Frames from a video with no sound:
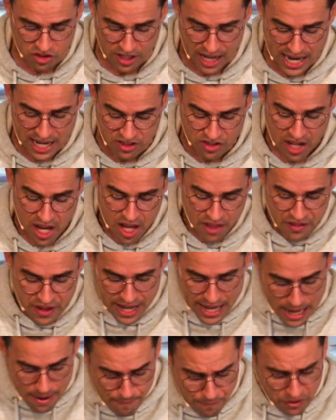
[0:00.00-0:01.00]
say is
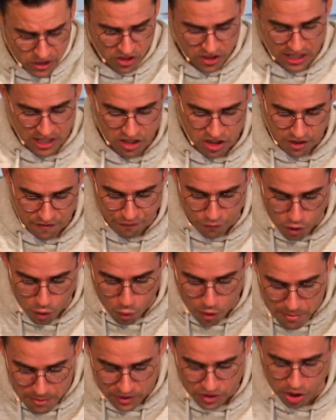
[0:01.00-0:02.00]
the emphasis for a
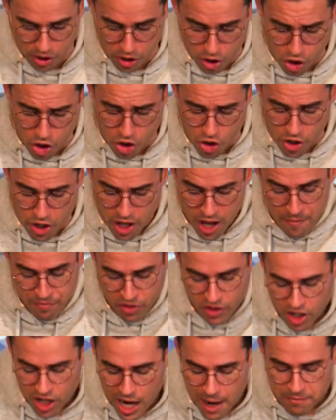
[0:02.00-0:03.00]
woman to learn
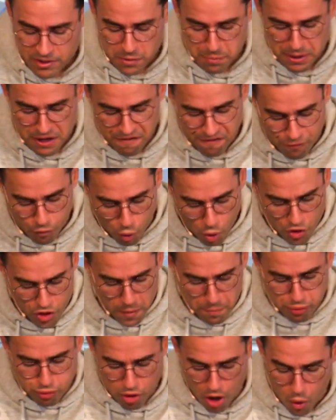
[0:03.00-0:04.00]
comes before the
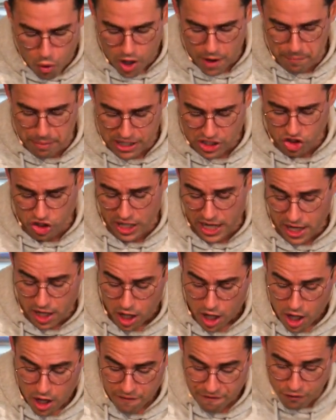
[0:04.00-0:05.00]
prohibition
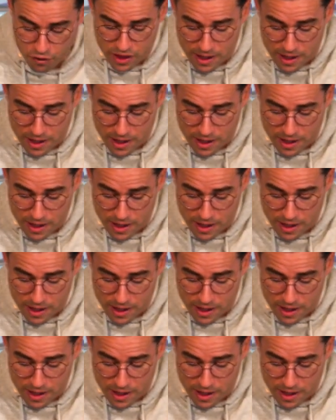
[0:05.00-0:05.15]
for